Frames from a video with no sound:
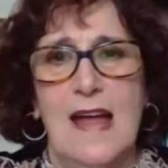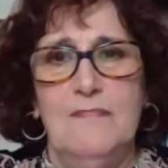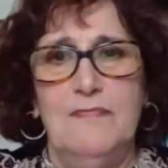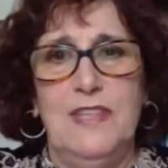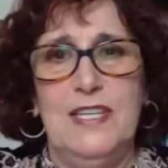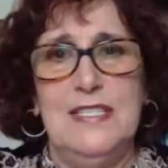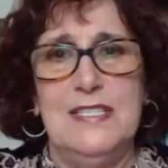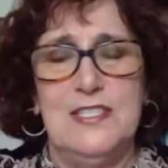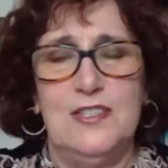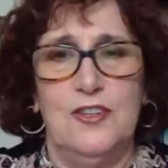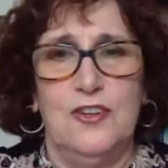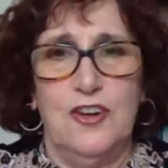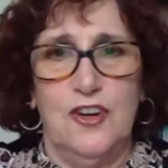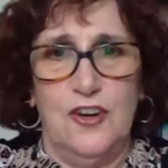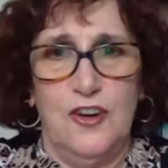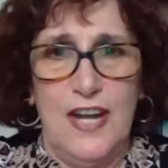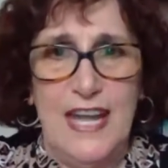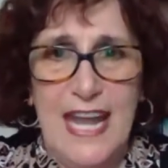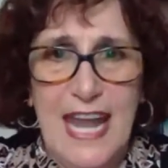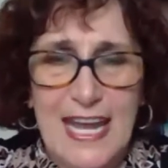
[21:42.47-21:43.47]
is the
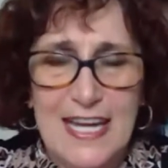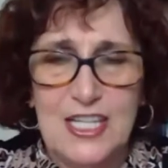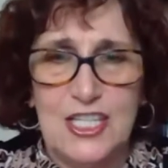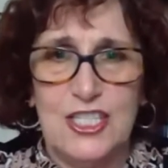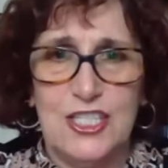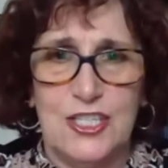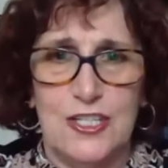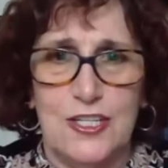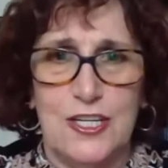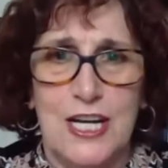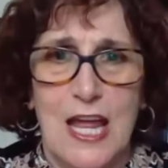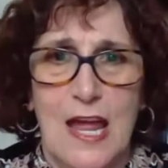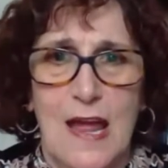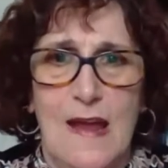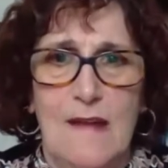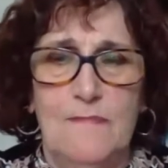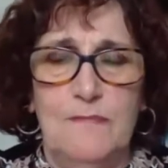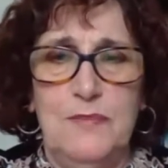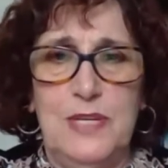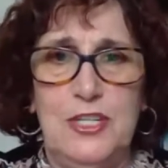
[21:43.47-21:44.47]
connection
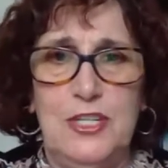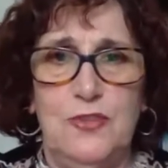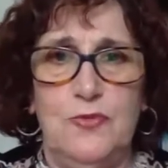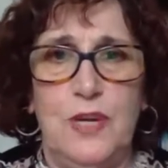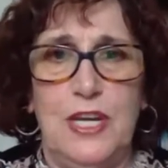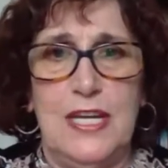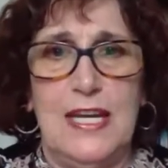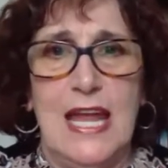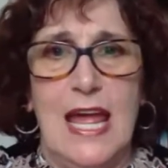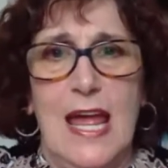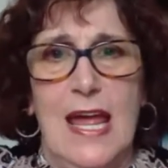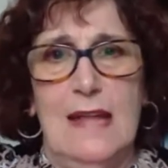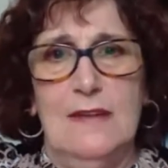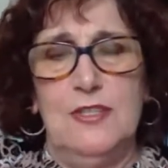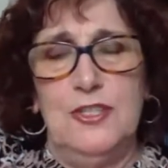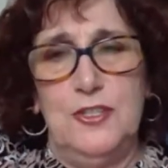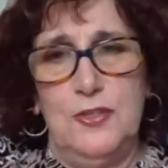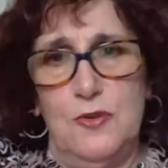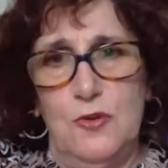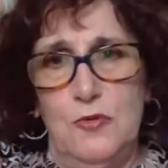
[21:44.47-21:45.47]
between
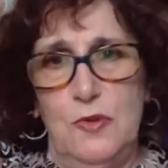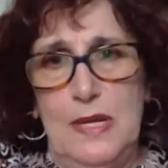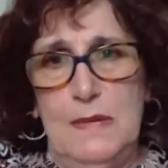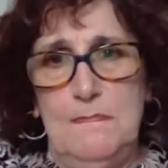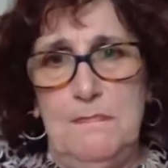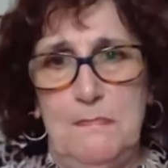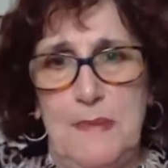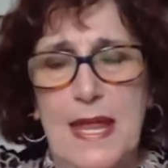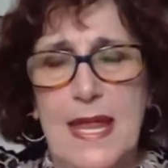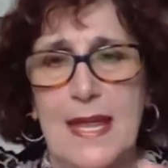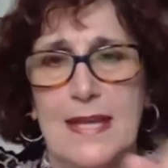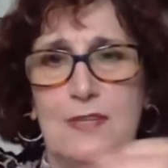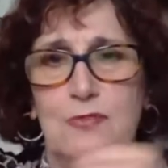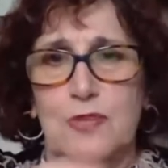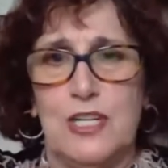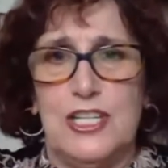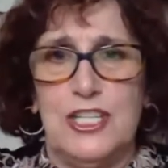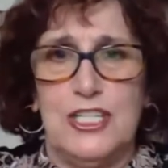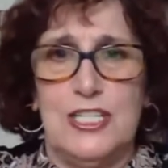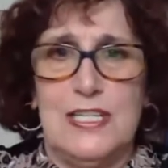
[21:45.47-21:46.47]
to repent,
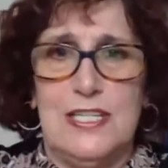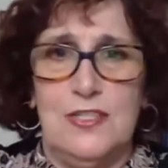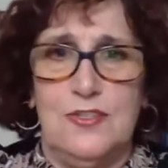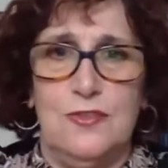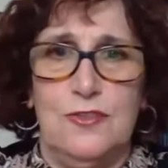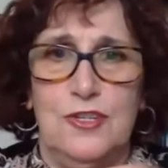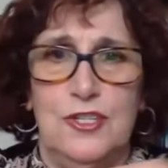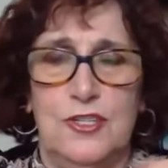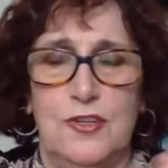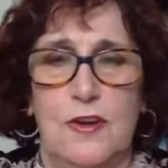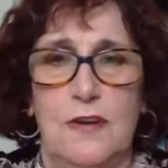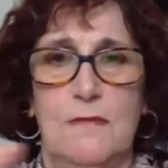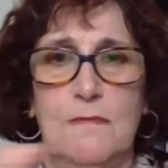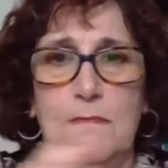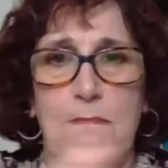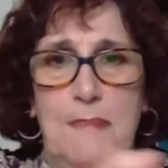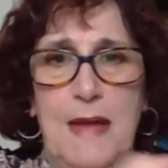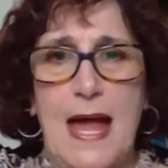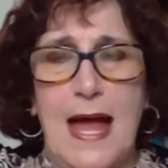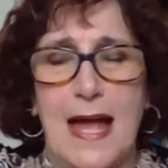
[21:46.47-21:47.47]
which is to turn
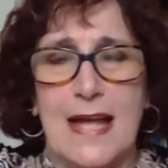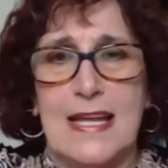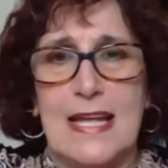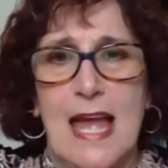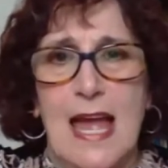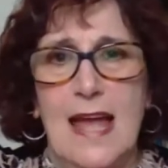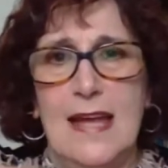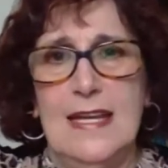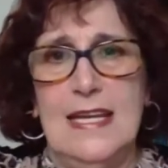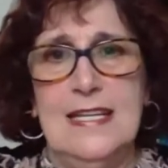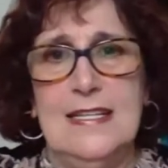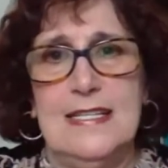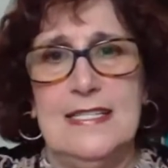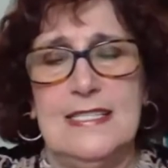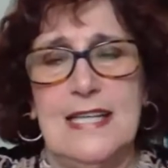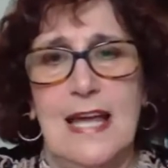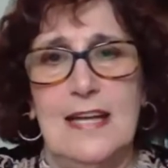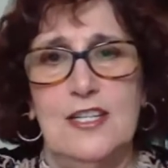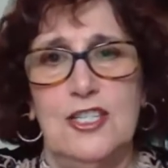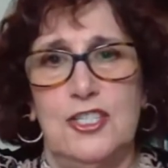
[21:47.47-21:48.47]
back. It's
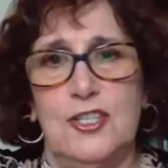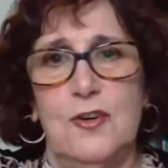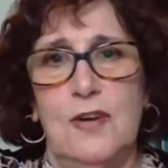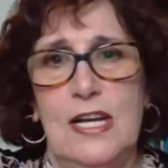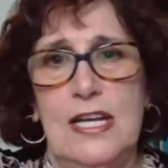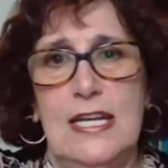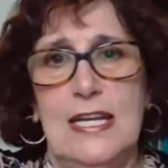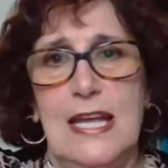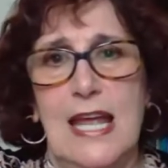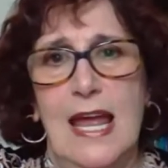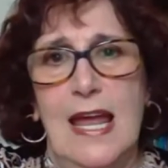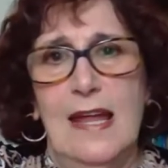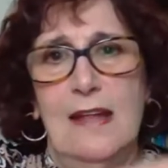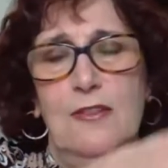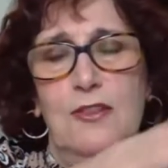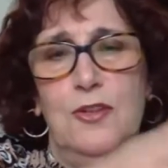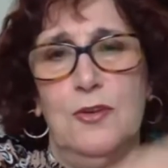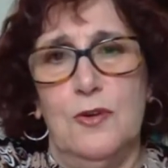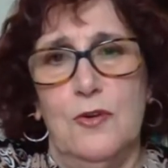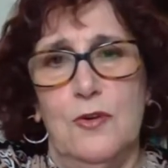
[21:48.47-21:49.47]
actually
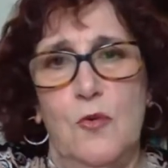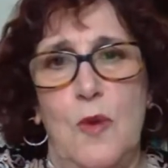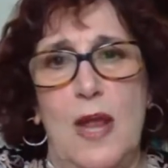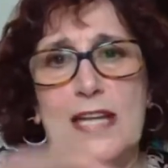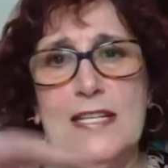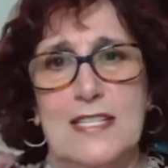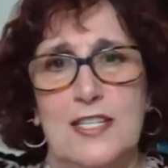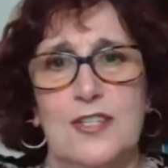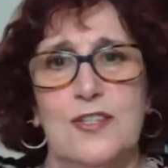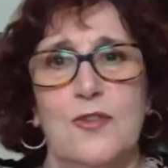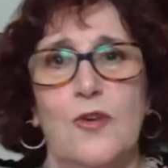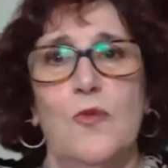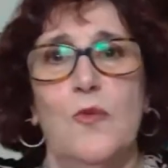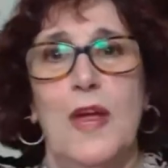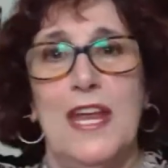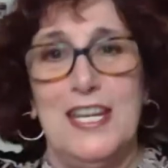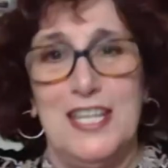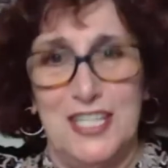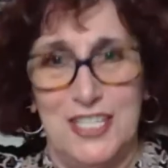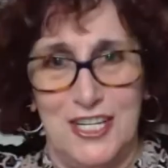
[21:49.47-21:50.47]
the
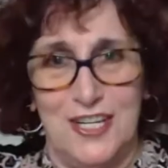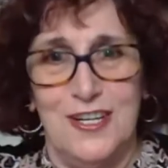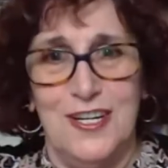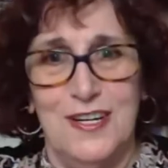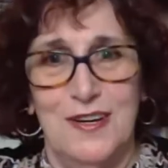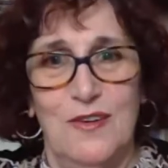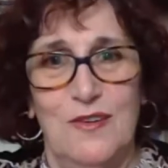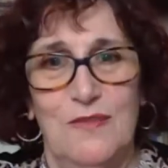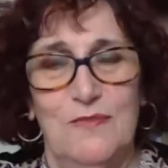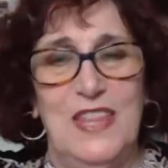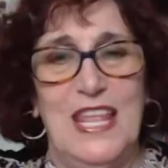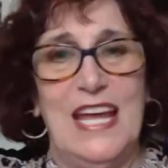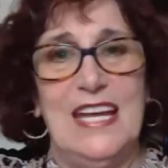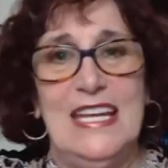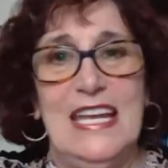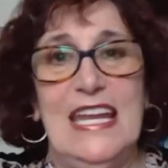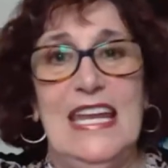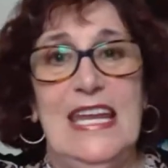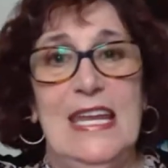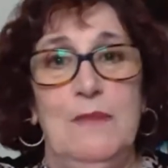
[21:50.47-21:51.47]
restoration that
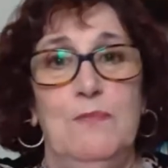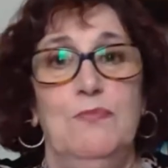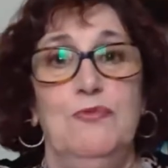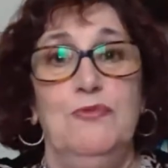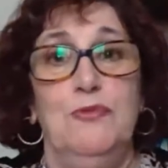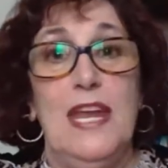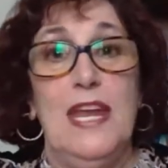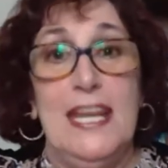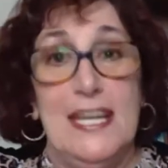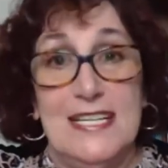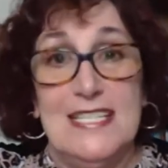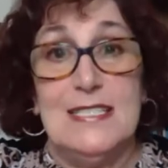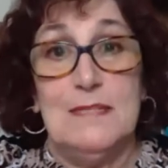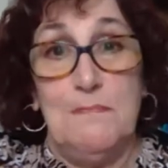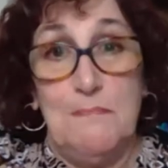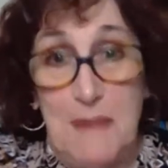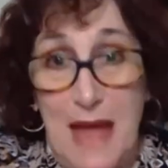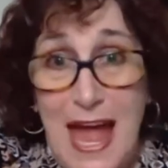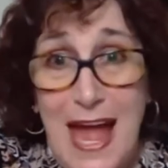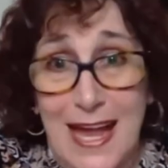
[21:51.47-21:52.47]
he brings
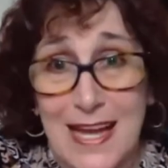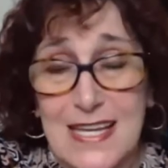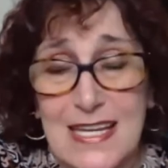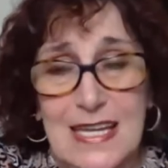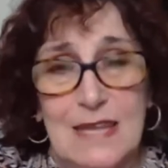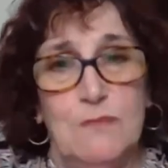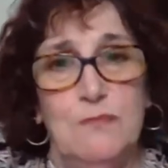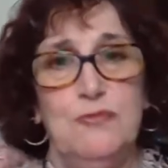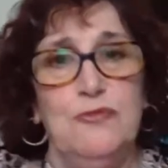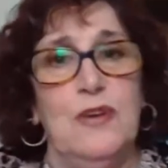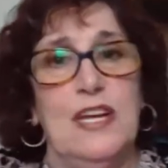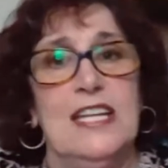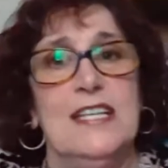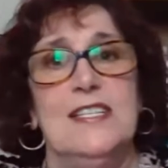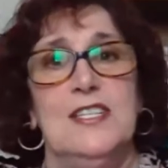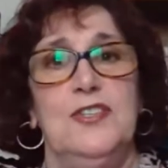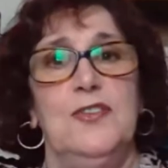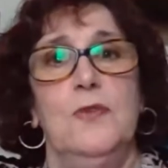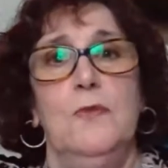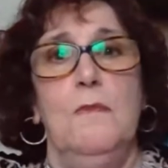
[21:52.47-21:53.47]
back. He
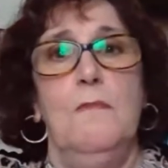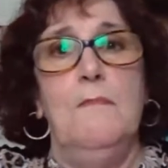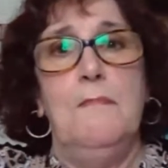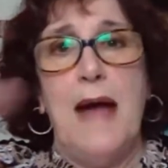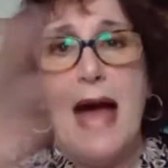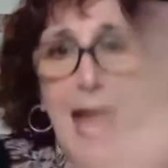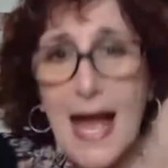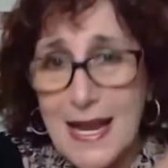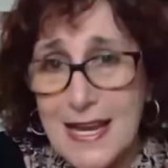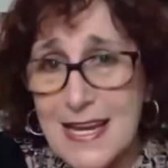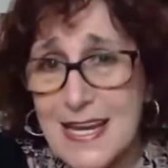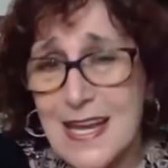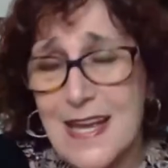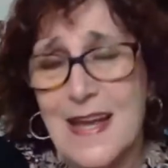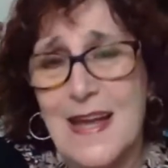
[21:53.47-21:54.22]
brings you back